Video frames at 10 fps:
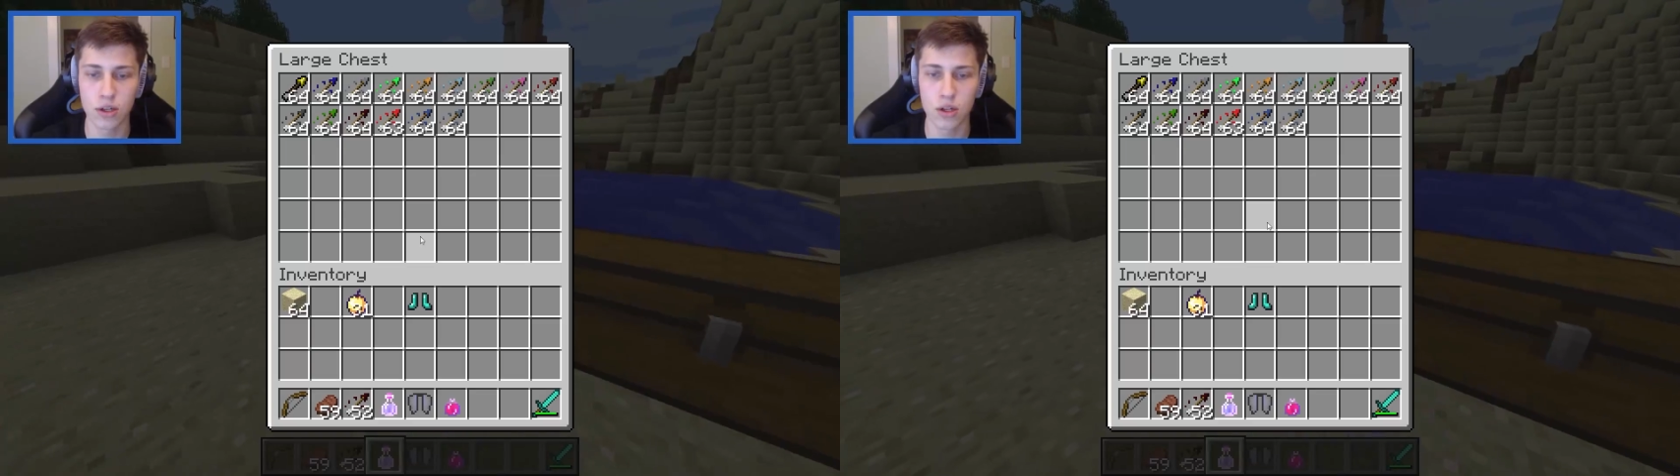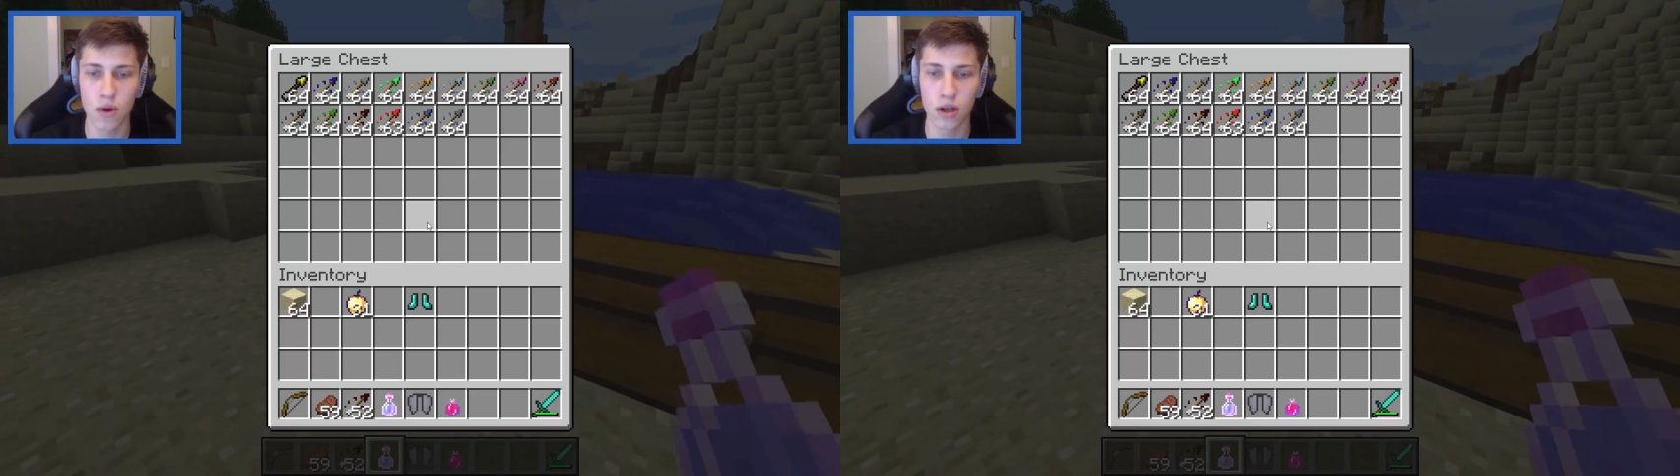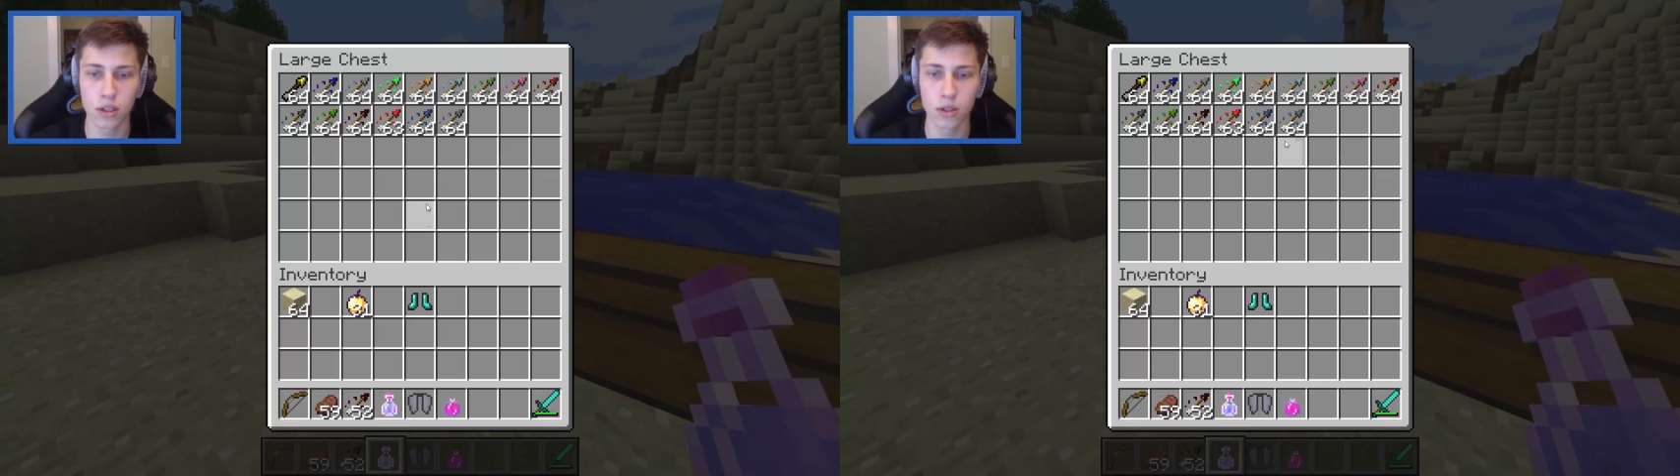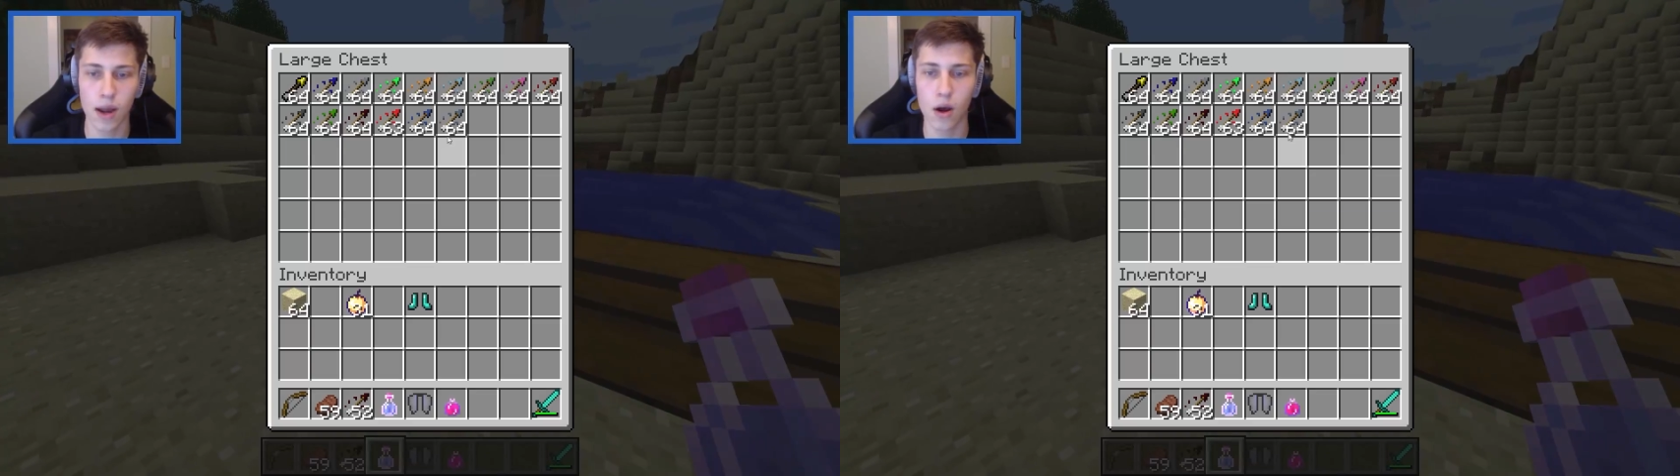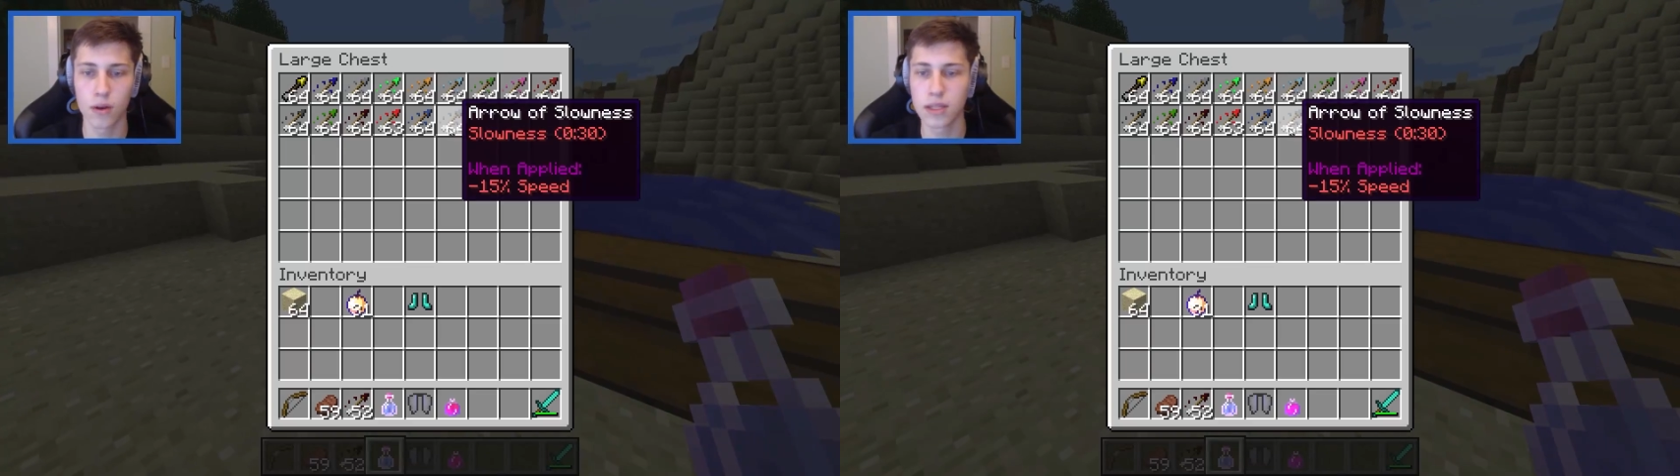you also
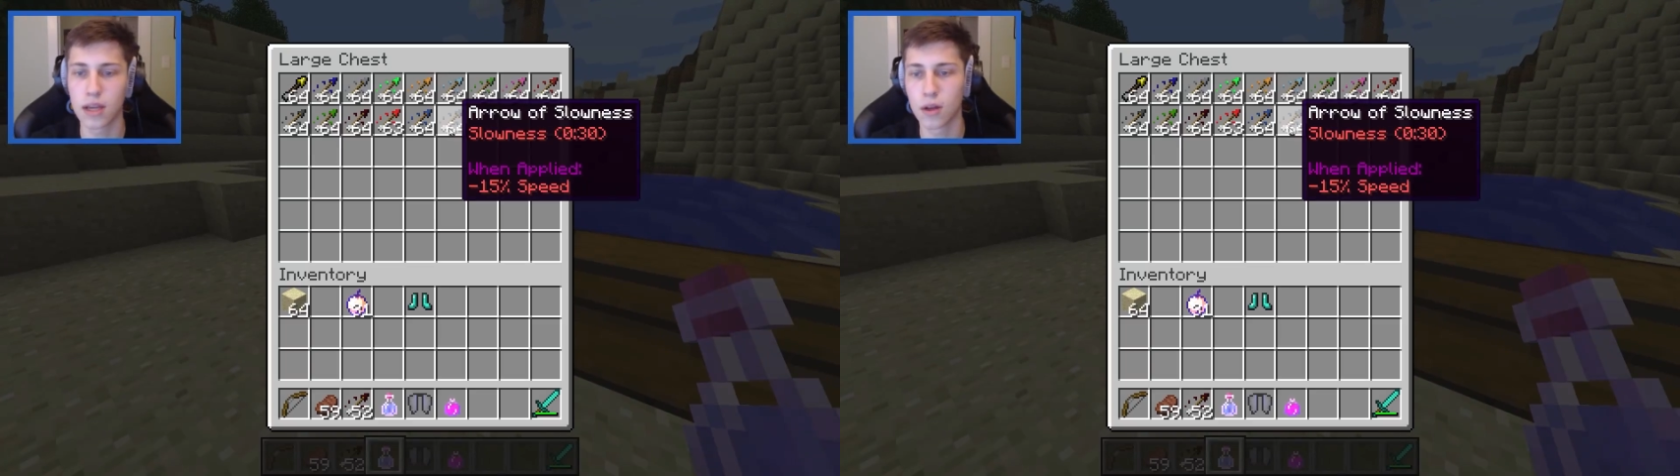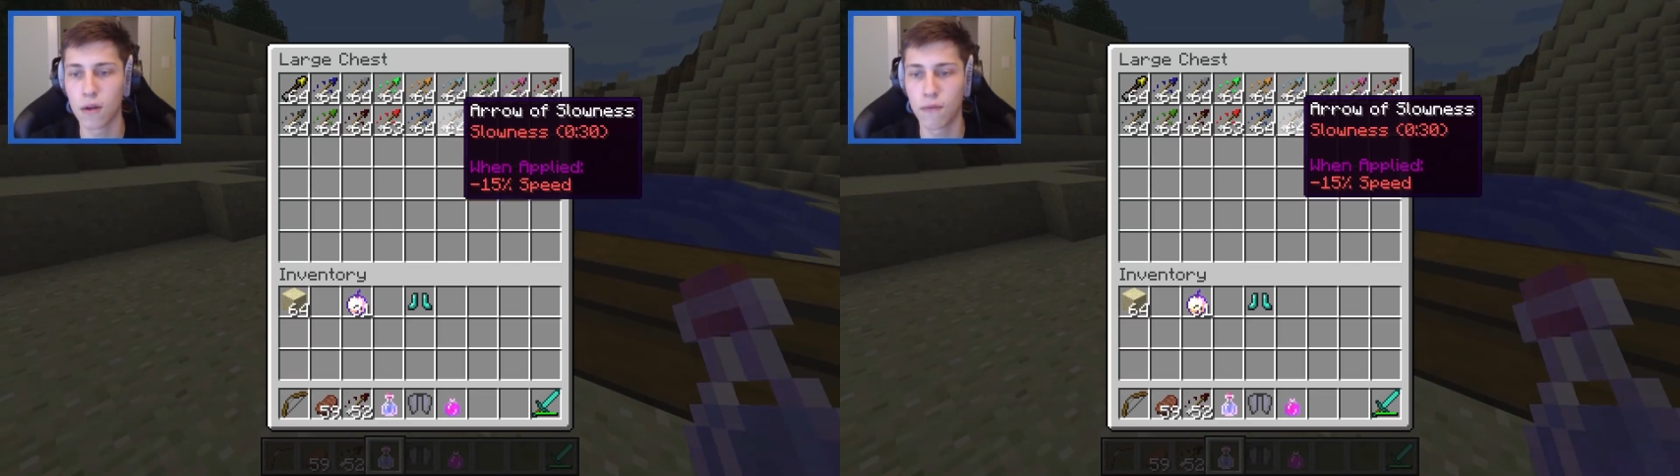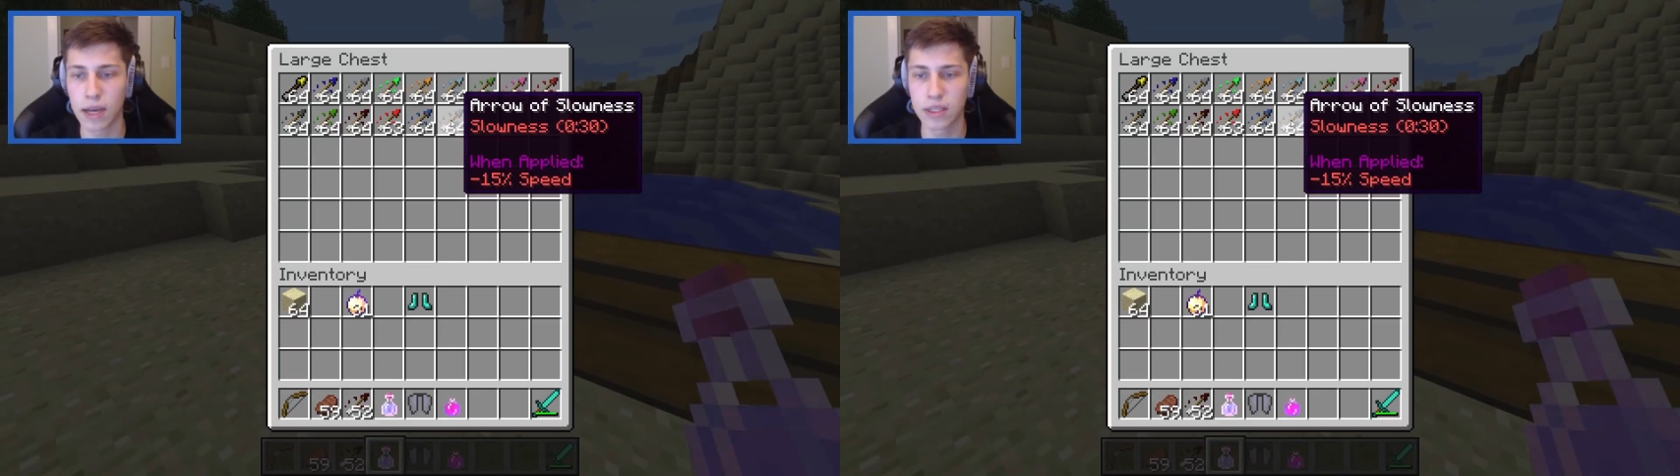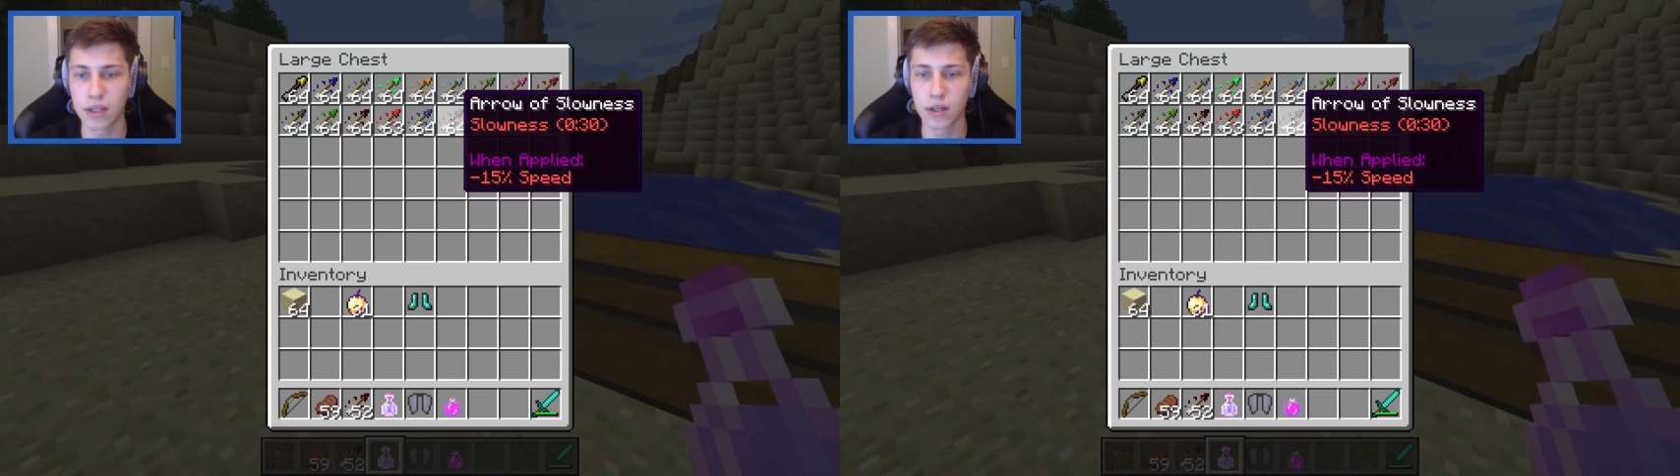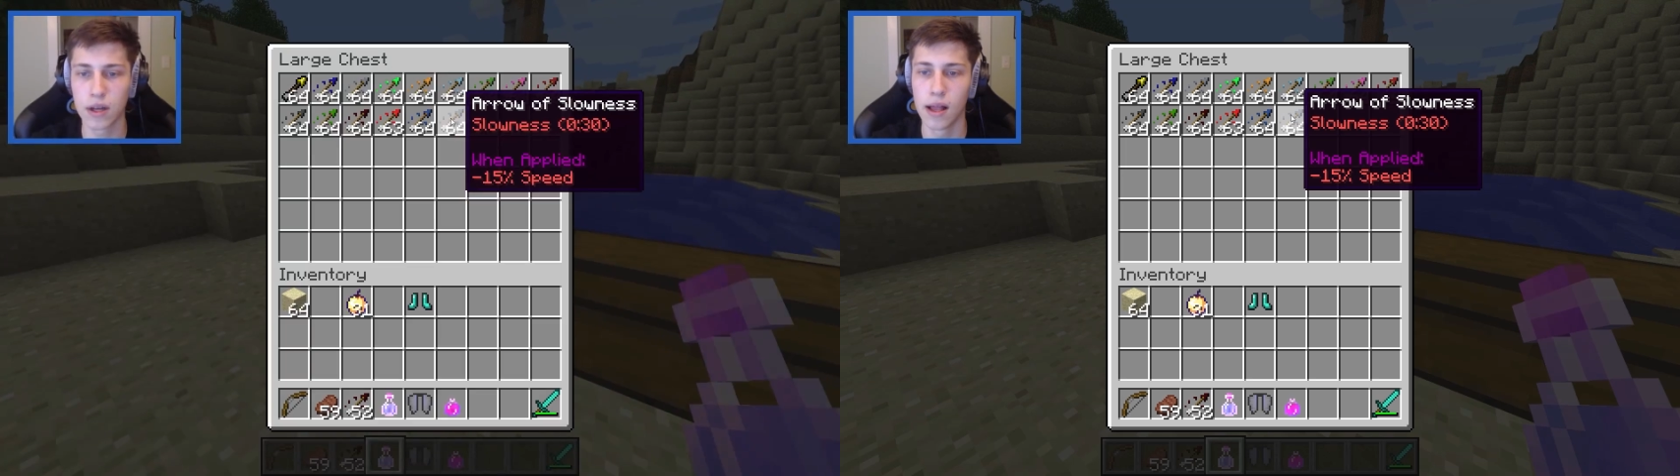got all these other effects
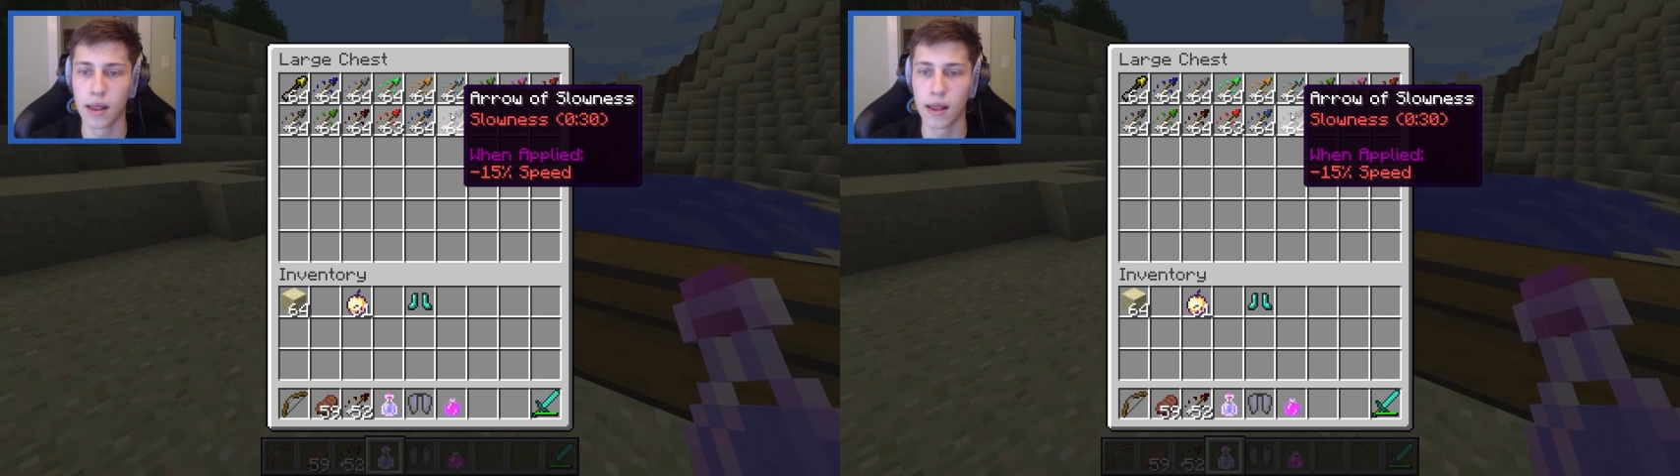here,